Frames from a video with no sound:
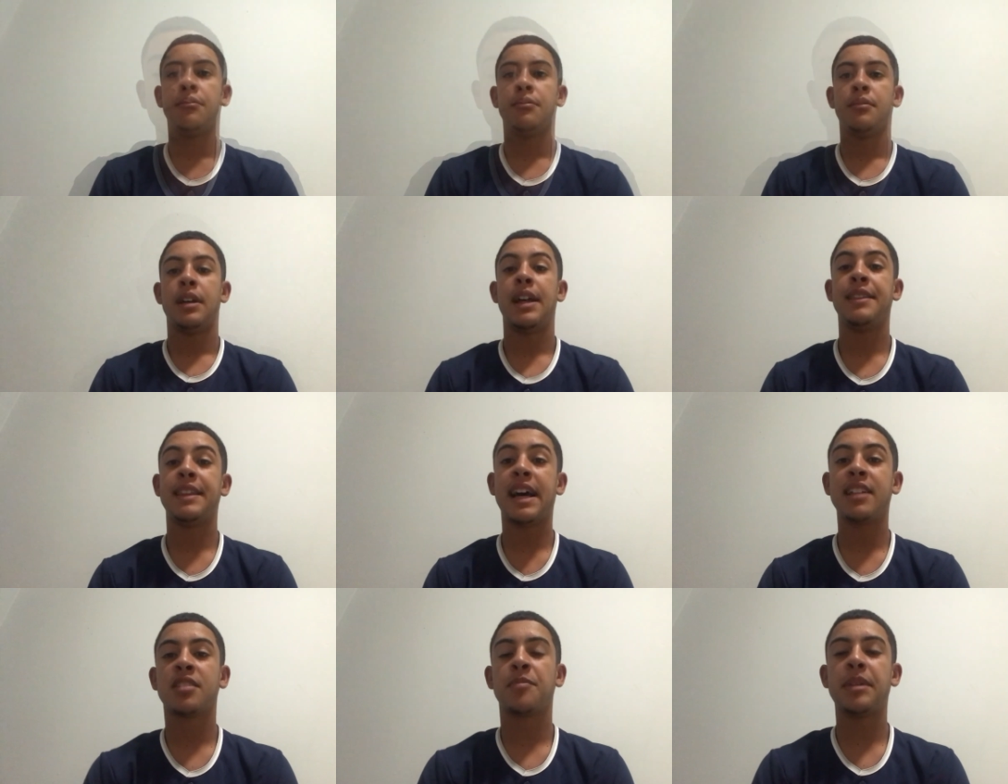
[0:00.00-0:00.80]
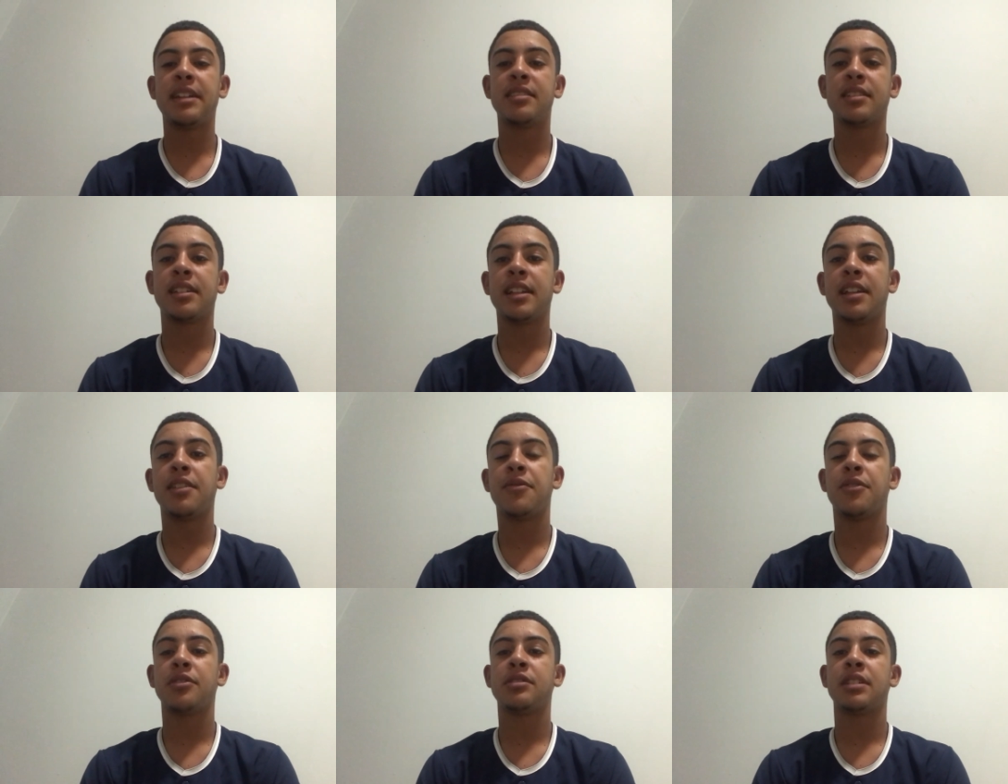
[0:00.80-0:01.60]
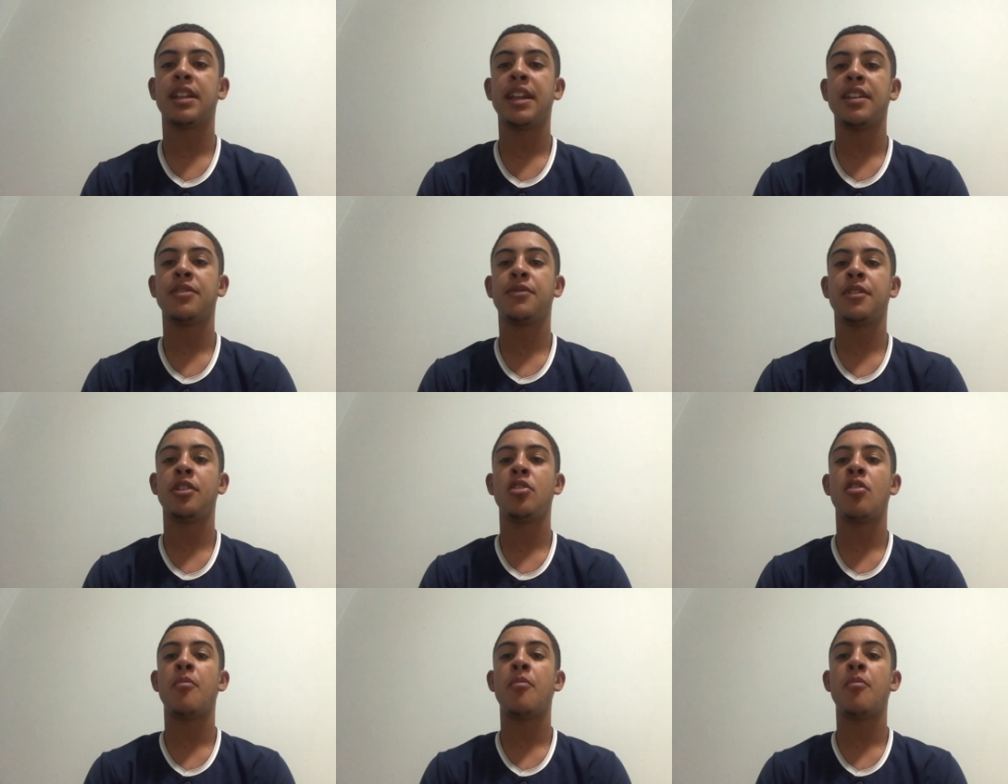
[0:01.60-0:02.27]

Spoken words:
And that's basically it for today's video.